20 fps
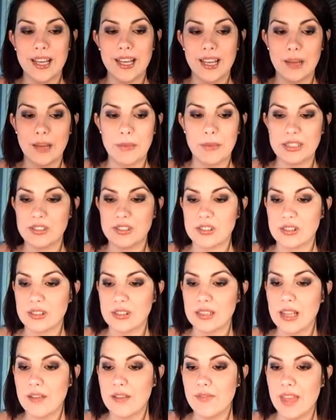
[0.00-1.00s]
I just
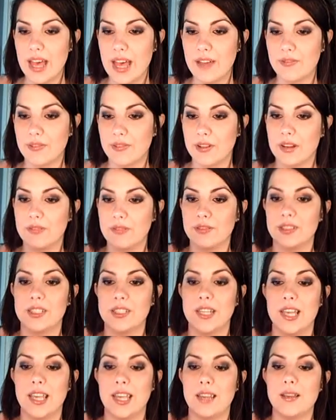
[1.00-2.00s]
love that for every
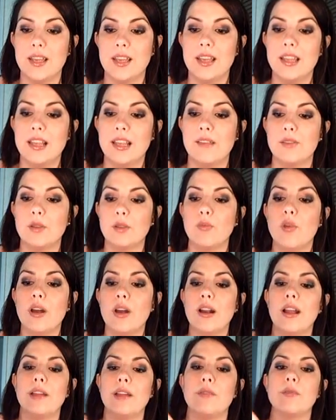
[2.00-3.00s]
day. If you
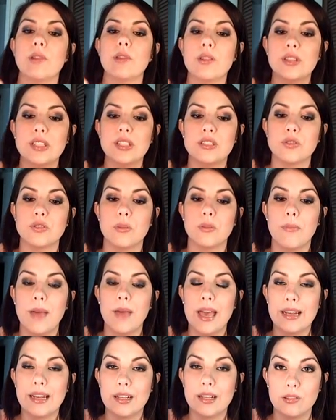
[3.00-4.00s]
want a really
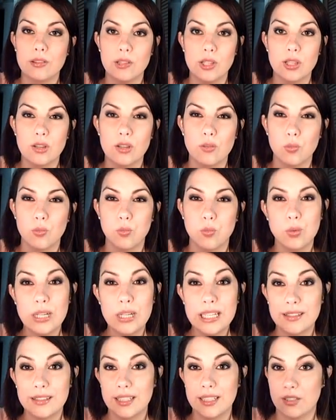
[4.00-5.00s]
dramatic look,
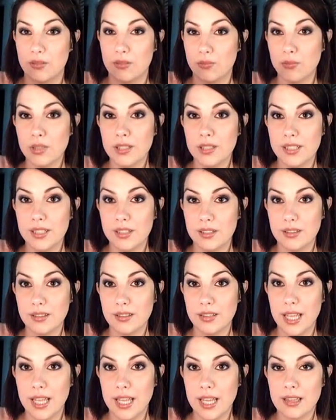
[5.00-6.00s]
really, really good
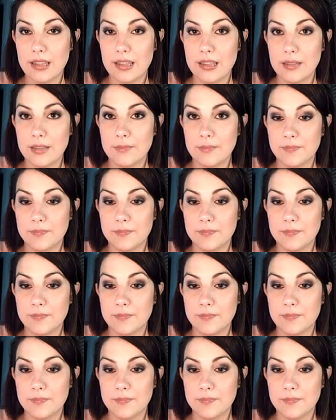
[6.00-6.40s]
length